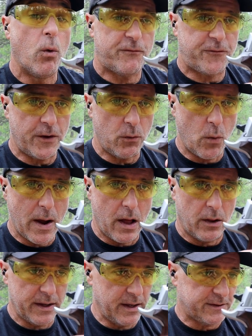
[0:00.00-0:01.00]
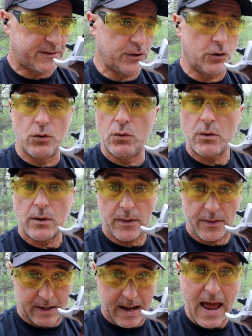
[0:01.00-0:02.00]
would fit well into
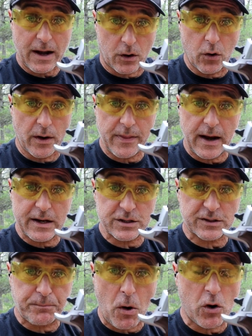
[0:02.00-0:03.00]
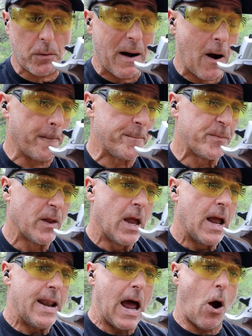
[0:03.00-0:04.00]
the category that I just spoke about.
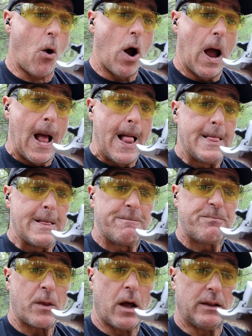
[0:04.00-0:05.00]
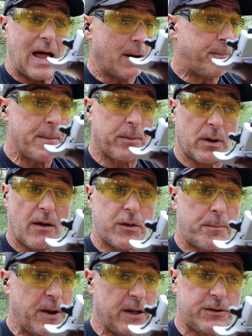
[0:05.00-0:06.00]
Now, a lot of people love
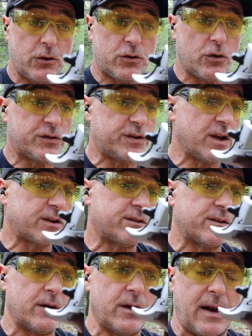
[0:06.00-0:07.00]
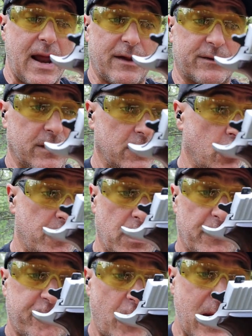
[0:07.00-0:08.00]
the P226. It has an
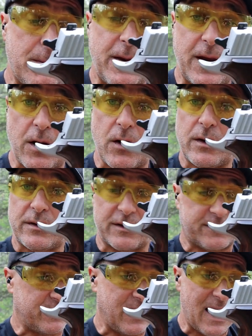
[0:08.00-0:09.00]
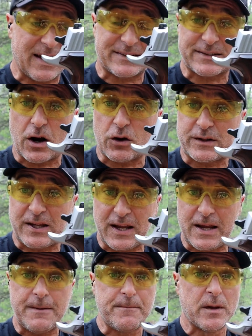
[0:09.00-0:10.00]
aluminum frame here. This is the
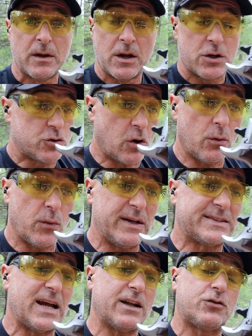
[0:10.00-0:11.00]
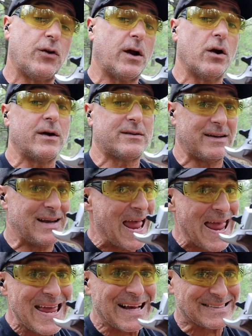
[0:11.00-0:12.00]
SRT, short reset trigger. It's an
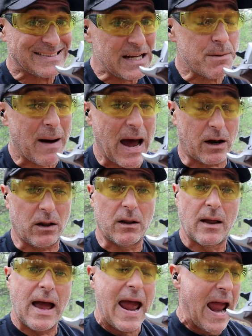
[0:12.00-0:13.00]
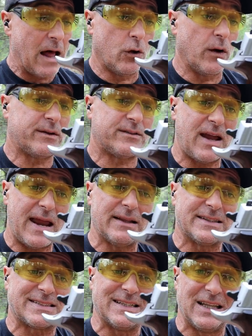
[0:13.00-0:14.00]
ASC model, alloy
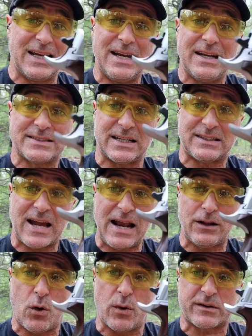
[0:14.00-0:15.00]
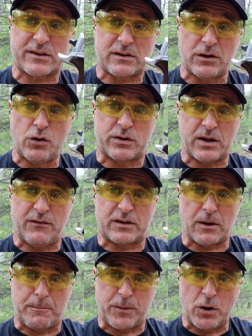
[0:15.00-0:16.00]
stainless elite. It's a Talo exclusive.
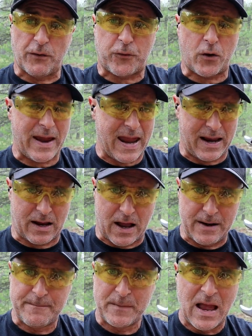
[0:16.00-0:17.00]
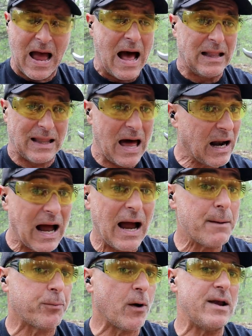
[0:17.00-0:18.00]
It's a beautiful handgun. A lot of
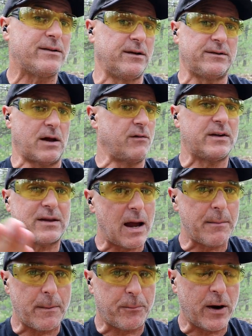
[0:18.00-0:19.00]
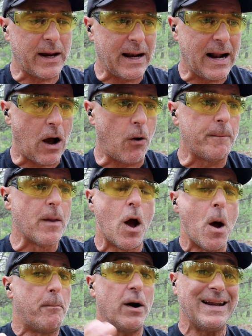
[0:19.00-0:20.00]
high praises every time I bring it out,
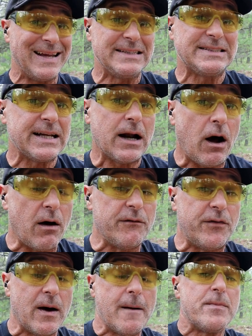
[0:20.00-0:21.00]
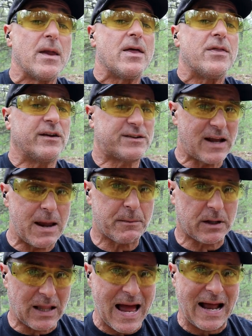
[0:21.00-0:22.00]
but is it of the same
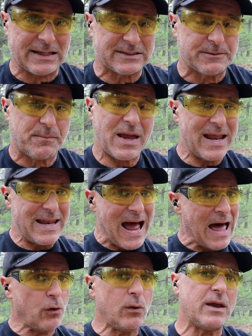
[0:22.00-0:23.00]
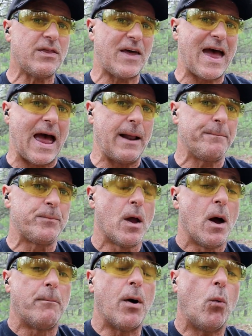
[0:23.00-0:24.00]
class? And not only that,
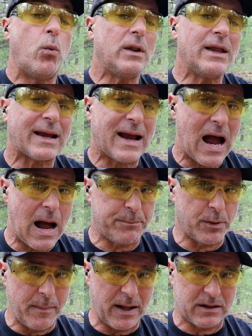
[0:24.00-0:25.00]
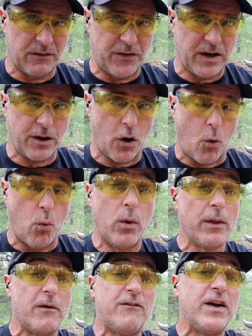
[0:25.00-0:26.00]
but will it complement the video?
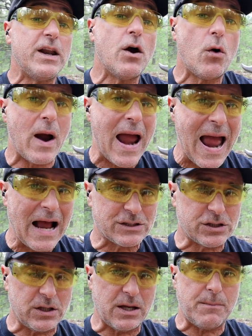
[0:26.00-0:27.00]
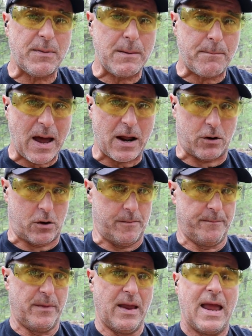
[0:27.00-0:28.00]
Will the video actually be better
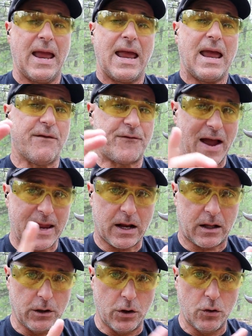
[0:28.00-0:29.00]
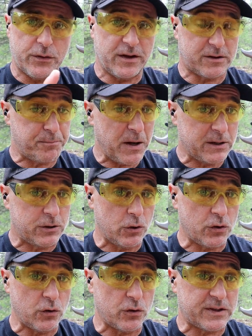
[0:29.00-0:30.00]
if I include this
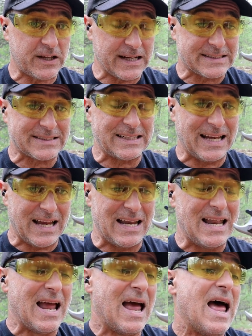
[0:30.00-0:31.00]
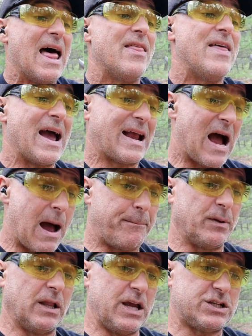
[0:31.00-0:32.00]
P226 in that
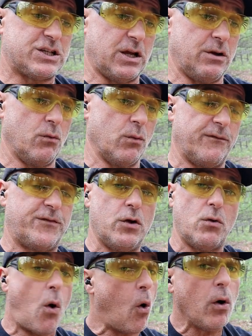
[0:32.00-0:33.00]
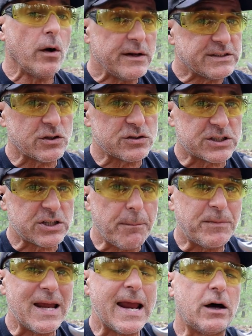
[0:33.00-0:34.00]
compilation review, or is there
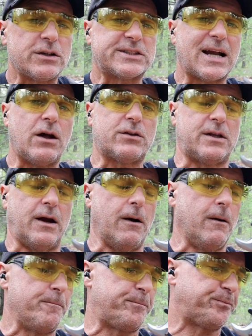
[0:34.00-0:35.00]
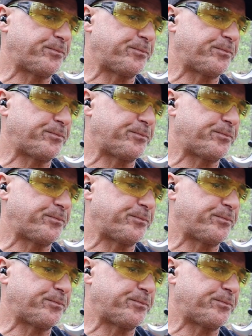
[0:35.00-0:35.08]
something else out there